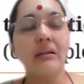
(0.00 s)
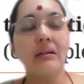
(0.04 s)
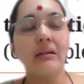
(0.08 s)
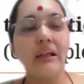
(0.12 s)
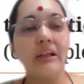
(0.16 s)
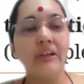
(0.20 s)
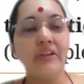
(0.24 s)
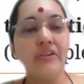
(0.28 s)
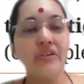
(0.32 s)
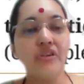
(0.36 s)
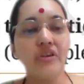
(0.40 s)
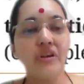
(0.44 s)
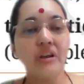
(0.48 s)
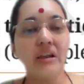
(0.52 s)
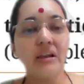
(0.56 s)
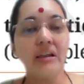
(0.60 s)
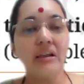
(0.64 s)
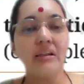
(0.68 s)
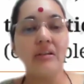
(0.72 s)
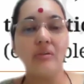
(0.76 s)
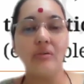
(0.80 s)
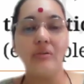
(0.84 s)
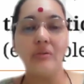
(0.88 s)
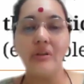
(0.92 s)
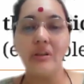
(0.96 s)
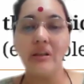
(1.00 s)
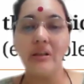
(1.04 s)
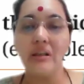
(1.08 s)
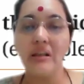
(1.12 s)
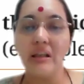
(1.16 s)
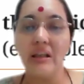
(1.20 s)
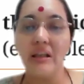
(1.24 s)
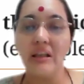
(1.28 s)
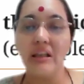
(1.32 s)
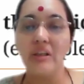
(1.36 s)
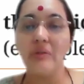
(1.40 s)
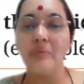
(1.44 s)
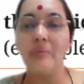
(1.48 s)
countries or
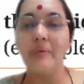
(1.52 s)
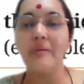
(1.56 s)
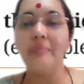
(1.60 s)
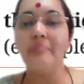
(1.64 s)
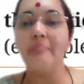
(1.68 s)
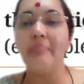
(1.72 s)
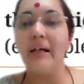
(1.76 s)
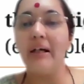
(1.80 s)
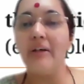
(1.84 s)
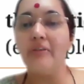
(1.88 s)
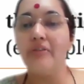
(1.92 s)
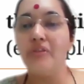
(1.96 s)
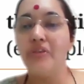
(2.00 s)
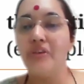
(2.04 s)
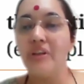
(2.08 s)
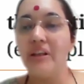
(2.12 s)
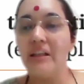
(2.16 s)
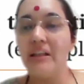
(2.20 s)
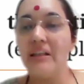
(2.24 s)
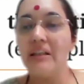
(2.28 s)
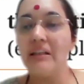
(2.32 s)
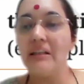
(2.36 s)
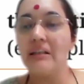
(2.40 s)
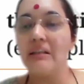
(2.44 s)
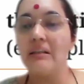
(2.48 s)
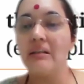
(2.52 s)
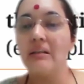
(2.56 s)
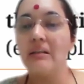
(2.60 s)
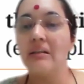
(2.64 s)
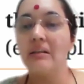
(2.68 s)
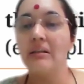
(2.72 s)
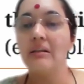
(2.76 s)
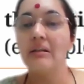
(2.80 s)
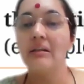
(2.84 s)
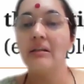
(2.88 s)
states with boundaries,